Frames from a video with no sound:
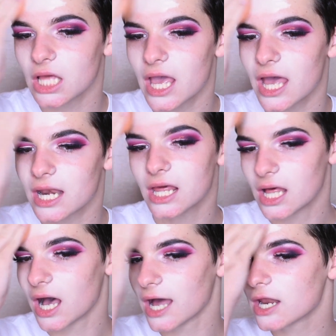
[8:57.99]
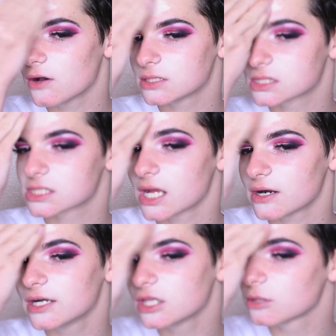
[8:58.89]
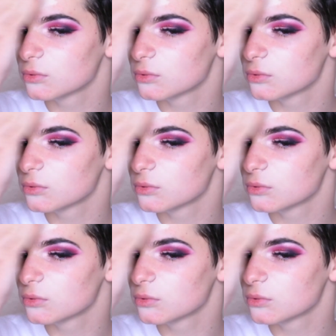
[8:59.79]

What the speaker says: And I know it's scary.